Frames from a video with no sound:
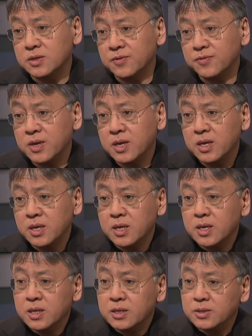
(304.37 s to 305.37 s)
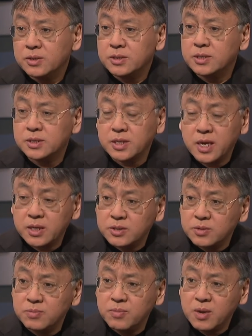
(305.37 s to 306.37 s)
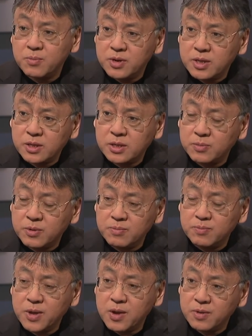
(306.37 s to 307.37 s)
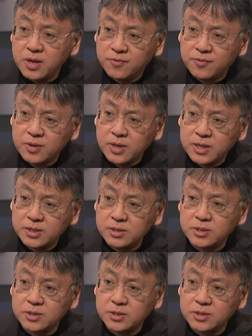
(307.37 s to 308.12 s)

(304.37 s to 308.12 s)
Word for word: of societal memory that had been buried for at least a